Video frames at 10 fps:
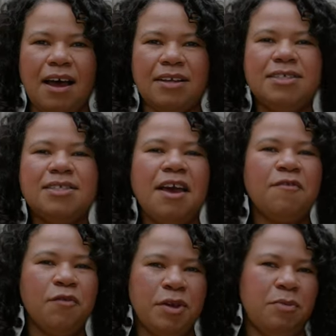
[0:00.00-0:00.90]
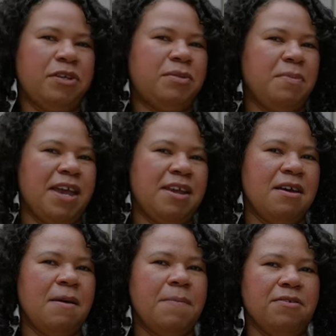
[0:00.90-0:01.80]
a discovery was
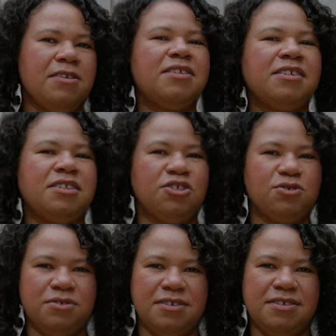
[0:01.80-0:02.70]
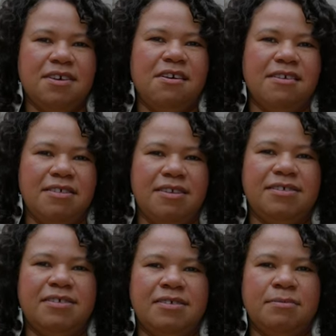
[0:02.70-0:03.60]
made about the signatories on this